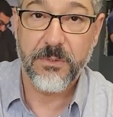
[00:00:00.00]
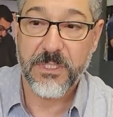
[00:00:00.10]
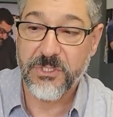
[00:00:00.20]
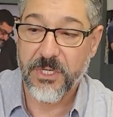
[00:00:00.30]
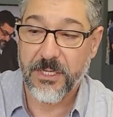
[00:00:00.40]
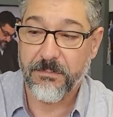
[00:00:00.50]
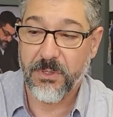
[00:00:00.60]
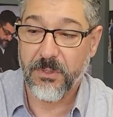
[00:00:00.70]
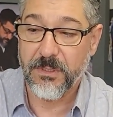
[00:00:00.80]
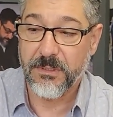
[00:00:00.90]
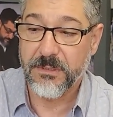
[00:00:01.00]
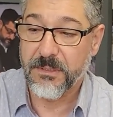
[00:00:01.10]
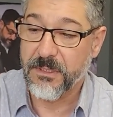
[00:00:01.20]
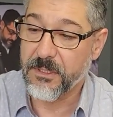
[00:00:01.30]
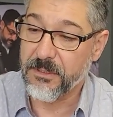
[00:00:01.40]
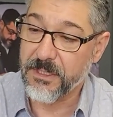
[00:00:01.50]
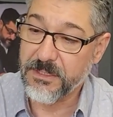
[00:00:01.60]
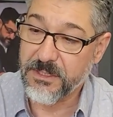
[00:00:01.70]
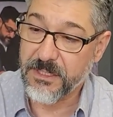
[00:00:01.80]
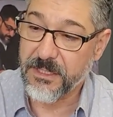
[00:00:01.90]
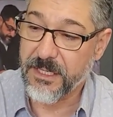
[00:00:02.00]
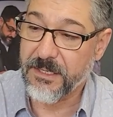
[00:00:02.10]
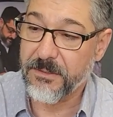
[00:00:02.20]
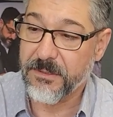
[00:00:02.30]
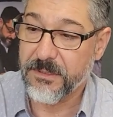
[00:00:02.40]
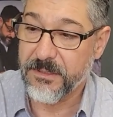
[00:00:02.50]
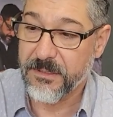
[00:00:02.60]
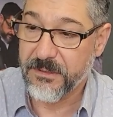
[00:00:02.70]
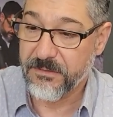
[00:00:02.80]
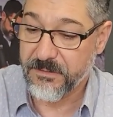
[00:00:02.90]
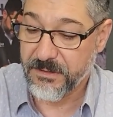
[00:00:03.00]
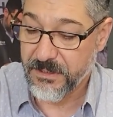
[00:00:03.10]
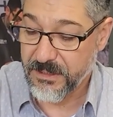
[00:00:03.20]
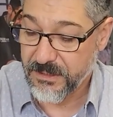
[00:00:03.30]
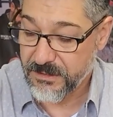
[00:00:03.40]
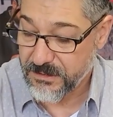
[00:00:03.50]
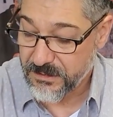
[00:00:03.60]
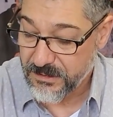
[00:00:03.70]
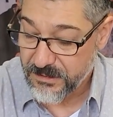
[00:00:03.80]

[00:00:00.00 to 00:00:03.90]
Hookah John bowl. All right, check that out. Very nice.